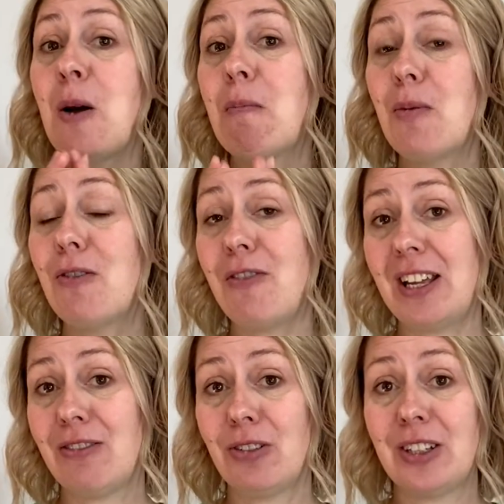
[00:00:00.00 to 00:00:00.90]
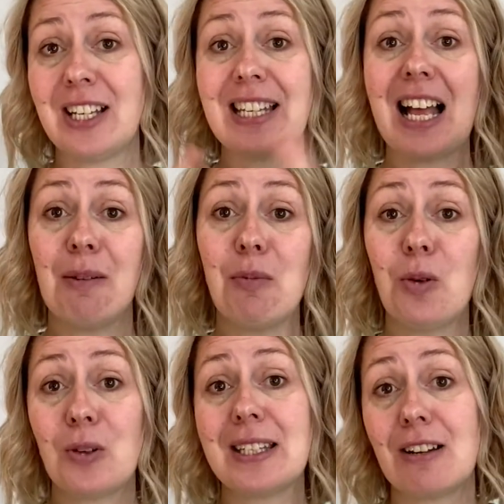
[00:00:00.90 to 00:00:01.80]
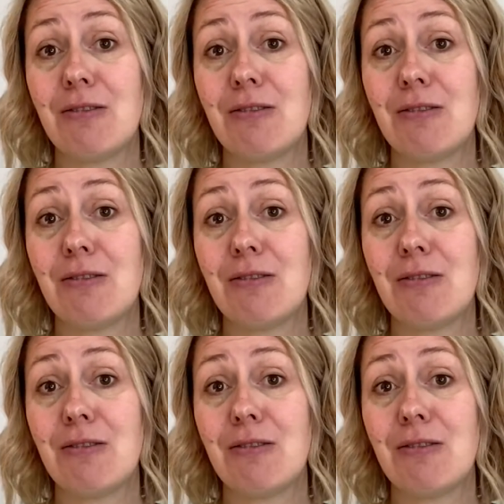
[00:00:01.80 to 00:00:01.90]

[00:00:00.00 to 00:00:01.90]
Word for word: more faithfulness, and more self